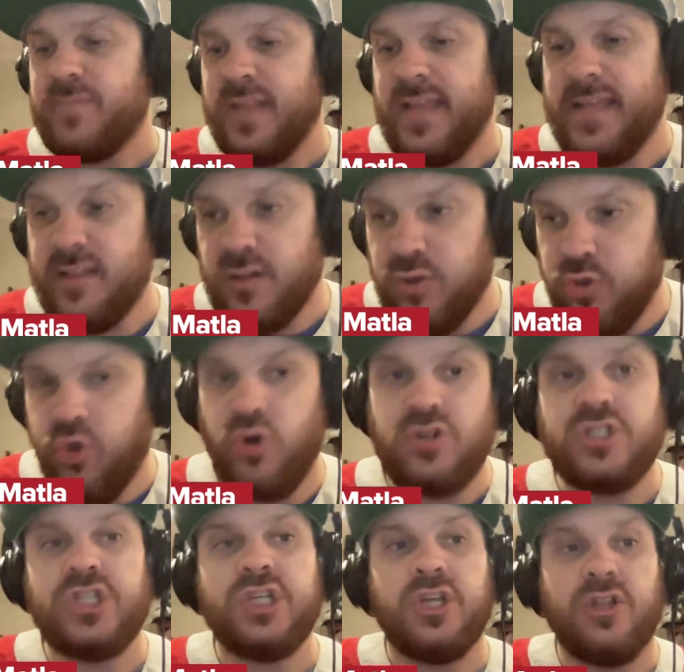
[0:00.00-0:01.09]
He
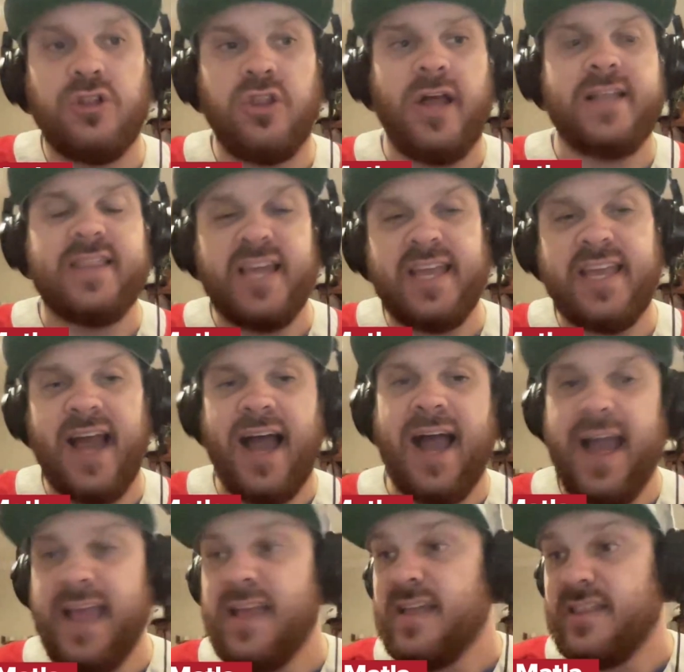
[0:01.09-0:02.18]
looked like the
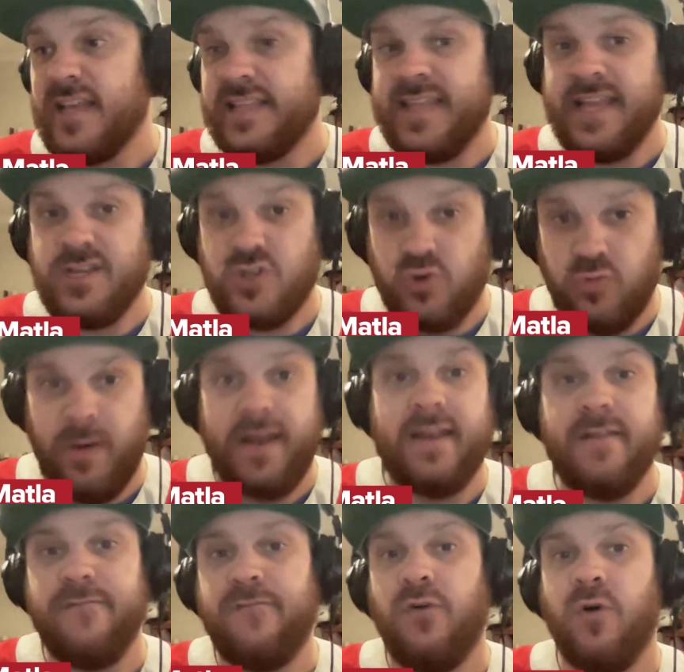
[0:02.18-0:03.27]
guy that they
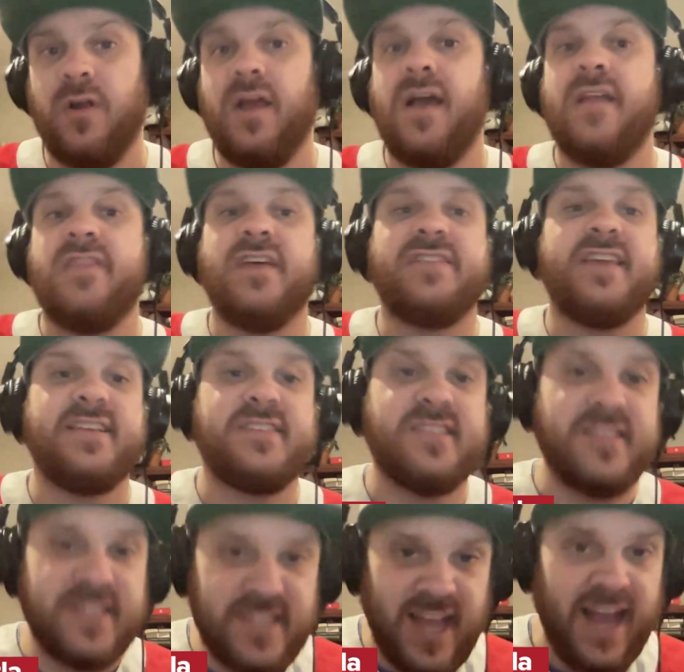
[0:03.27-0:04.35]
traded for, that they
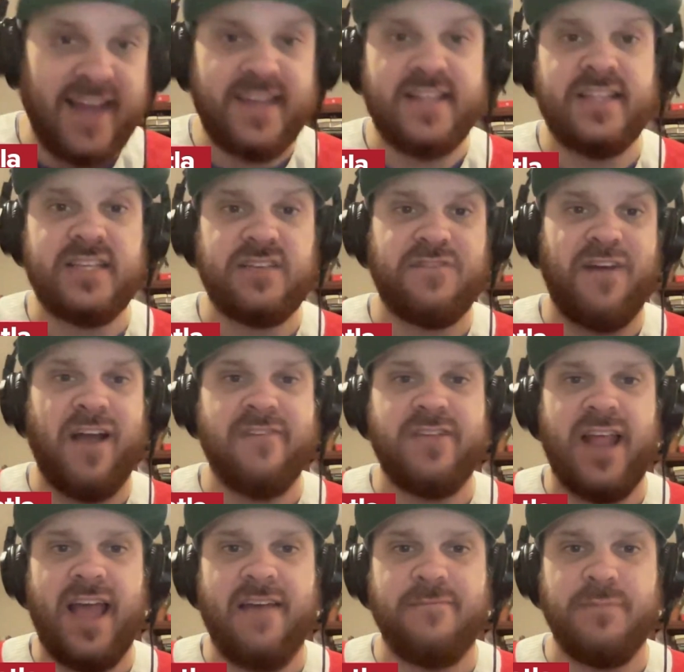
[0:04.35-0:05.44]
signed to this
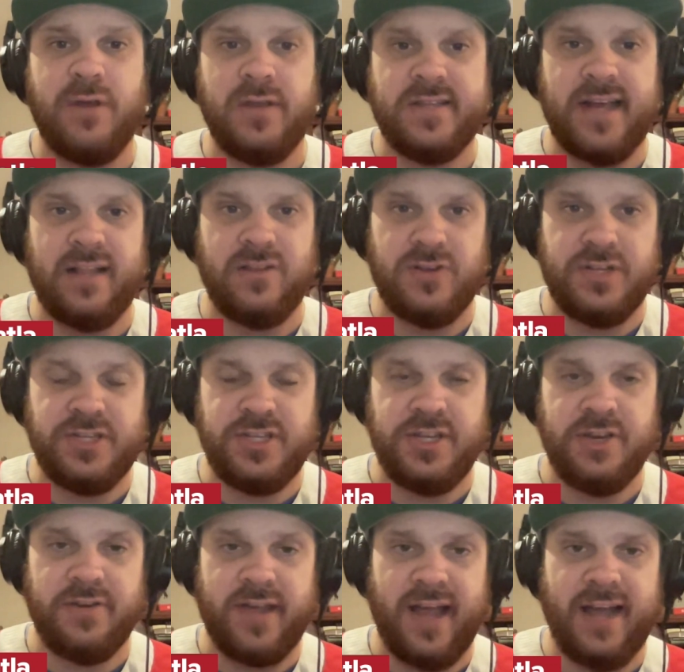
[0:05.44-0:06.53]
$5.5 million a
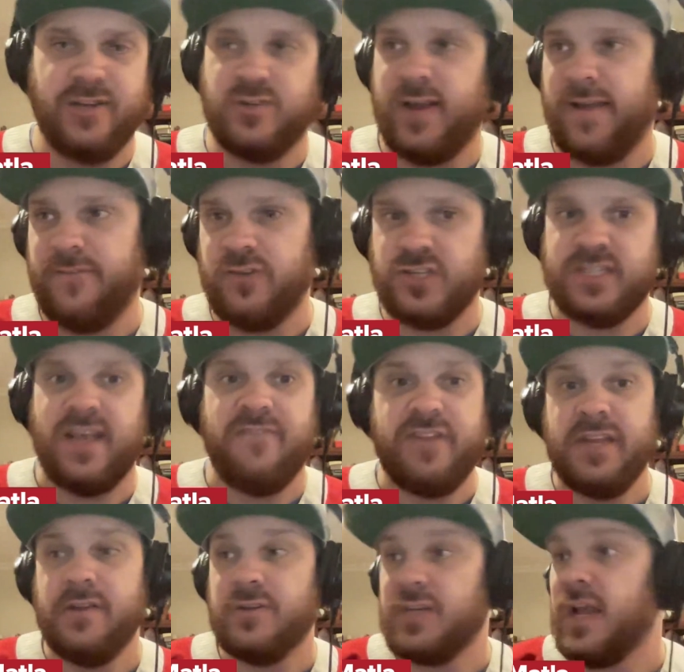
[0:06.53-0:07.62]
year contract for
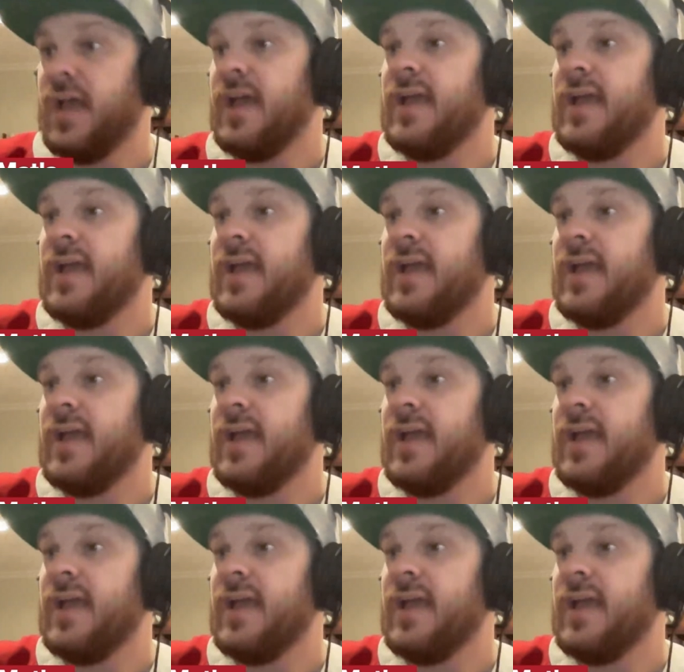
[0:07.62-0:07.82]
7 years.